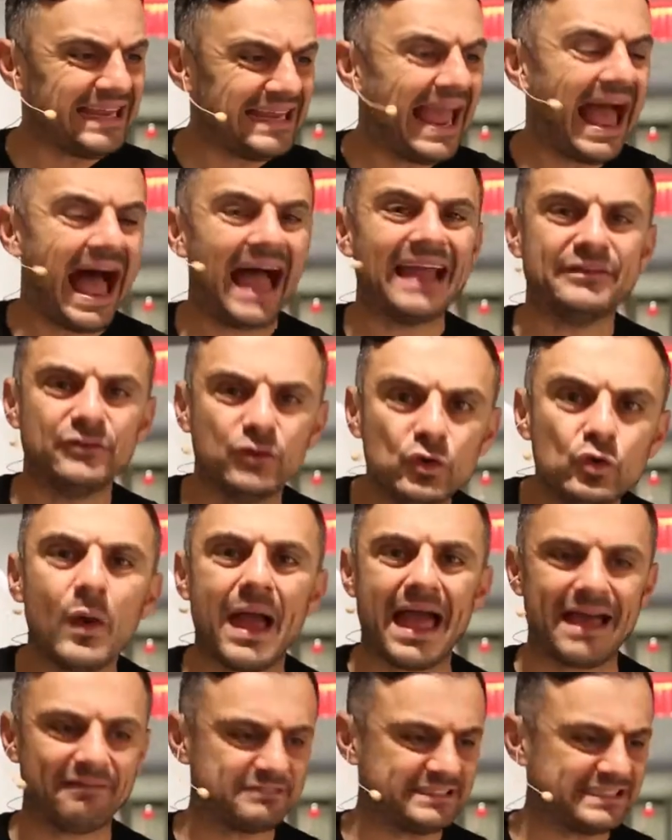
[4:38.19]
yeah, I do
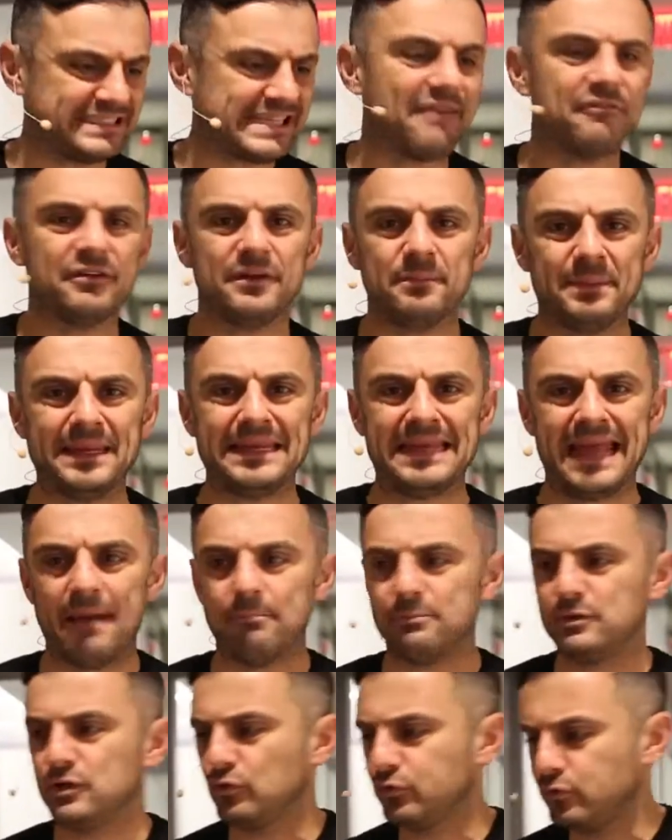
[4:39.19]
have 7
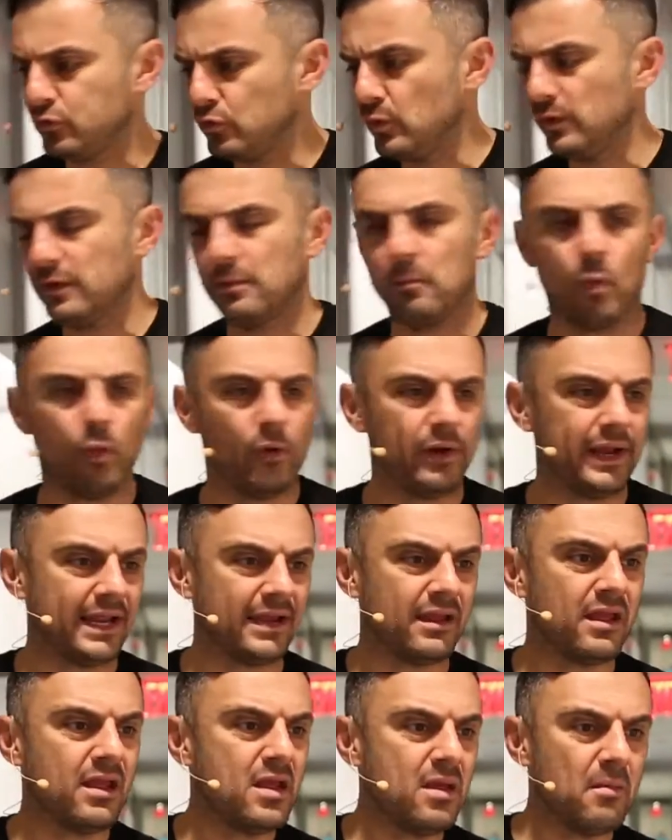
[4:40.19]
p.m. till 2 in the
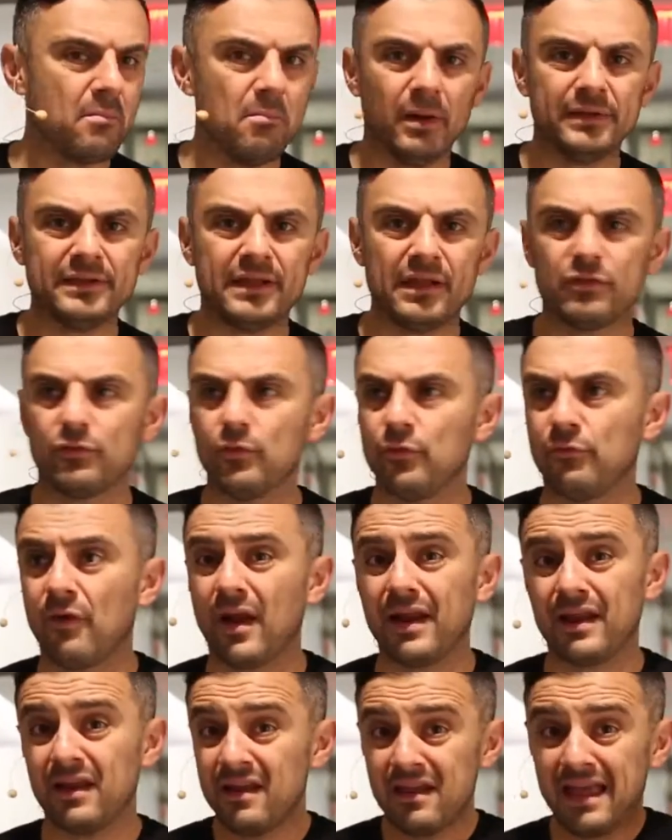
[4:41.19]
morning, Monday through
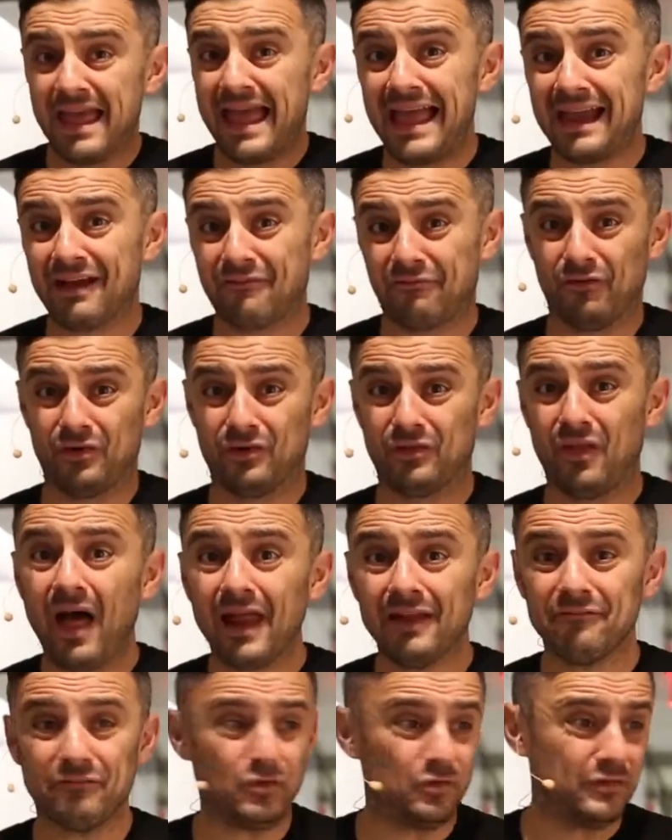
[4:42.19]
Friday. Heck, for a
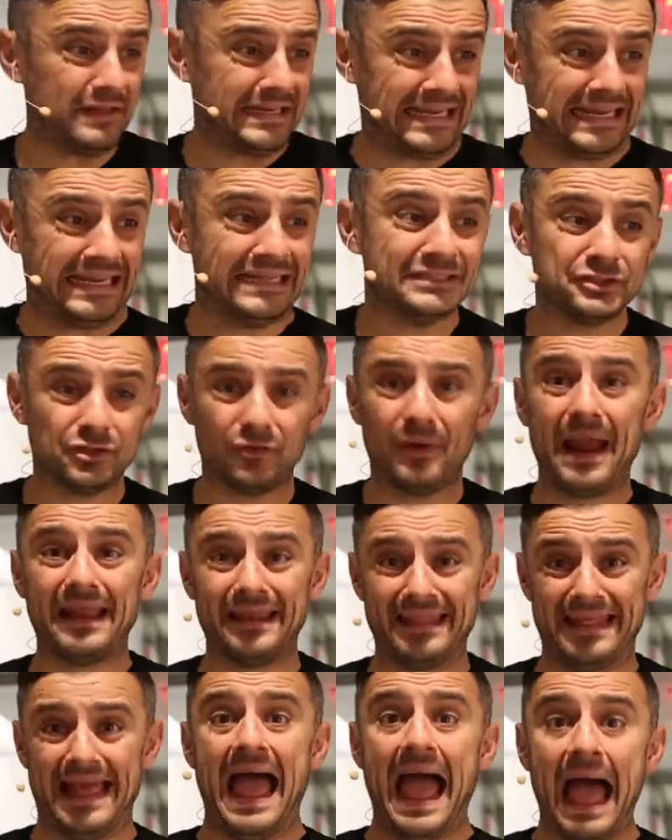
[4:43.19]
lot of you, the kids are
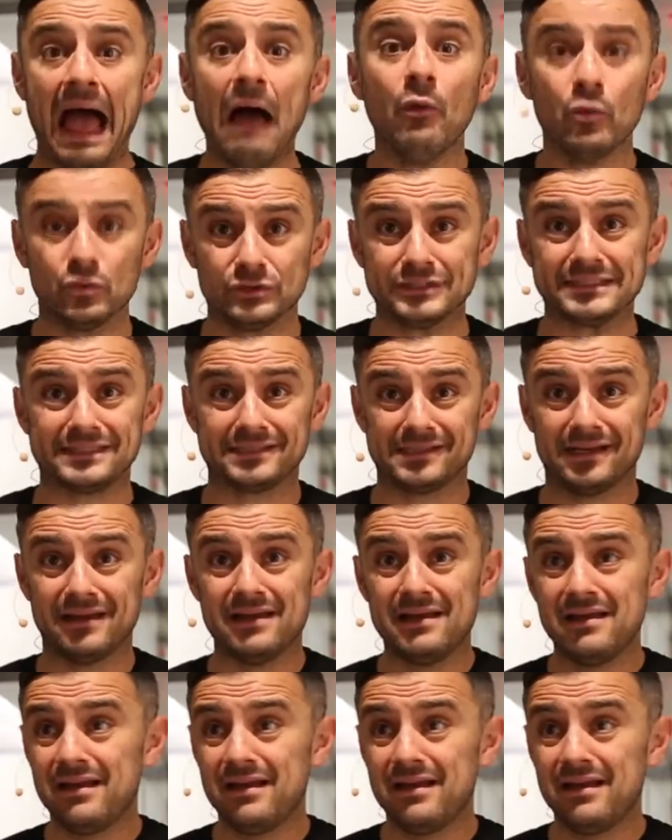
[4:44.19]
out of the house.